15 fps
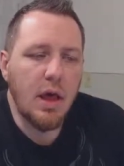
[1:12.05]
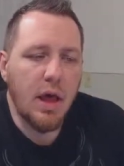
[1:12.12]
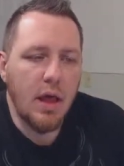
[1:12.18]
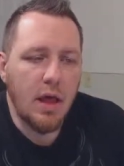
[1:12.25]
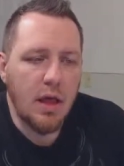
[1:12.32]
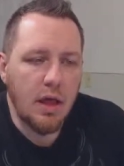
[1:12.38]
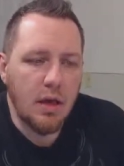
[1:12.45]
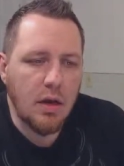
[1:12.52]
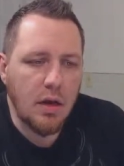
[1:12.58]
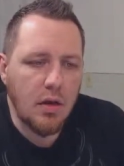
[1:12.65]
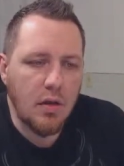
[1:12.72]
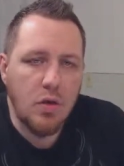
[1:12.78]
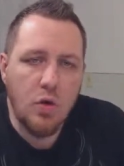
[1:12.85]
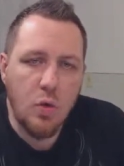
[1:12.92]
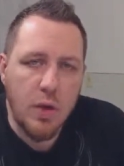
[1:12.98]
and
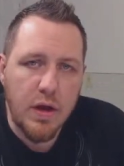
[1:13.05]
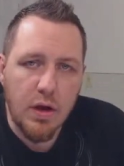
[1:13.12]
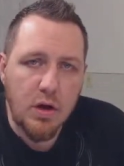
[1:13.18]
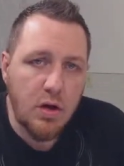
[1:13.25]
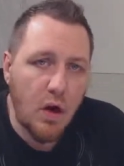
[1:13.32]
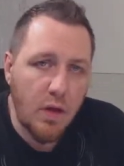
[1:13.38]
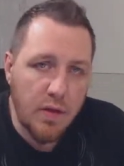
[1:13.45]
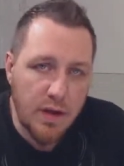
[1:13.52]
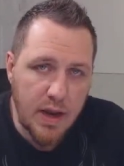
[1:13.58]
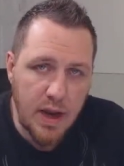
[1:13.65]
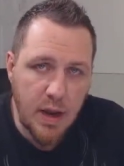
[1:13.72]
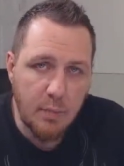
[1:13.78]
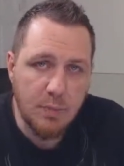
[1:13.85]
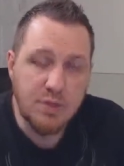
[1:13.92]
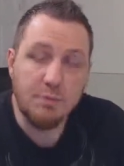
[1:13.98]
you hear it all the
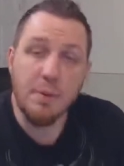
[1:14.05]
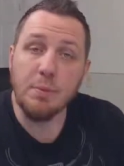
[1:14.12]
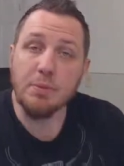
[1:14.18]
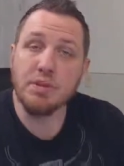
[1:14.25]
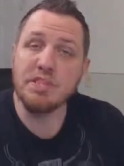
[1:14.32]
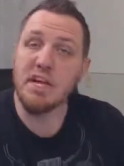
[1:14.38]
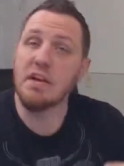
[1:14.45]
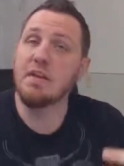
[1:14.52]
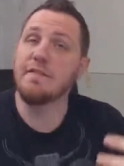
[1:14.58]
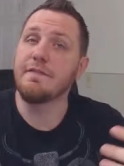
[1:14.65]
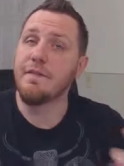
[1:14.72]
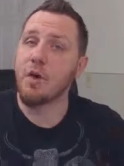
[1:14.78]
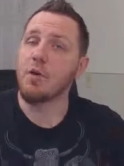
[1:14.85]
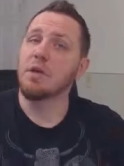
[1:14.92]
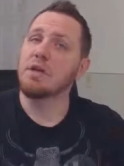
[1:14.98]
time, is people say to
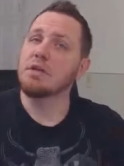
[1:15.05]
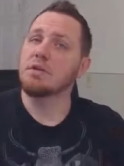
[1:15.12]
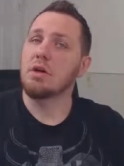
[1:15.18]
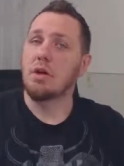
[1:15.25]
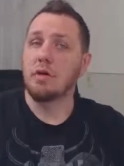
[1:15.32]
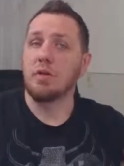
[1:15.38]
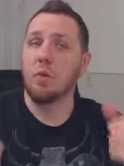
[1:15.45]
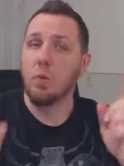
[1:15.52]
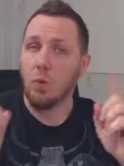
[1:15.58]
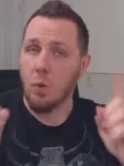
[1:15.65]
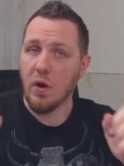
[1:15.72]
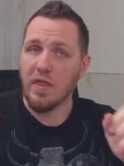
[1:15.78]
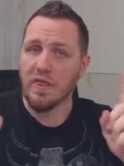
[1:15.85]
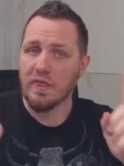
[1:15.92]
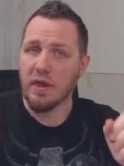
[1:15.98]
focus on the
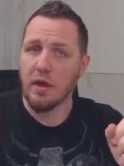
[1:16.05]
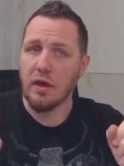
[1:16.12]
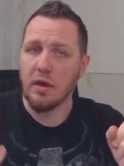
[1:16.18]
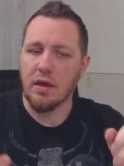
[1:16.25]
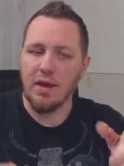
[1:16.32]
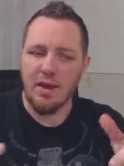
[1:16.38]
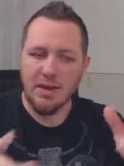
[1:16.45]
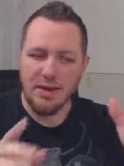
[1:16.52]
one thing,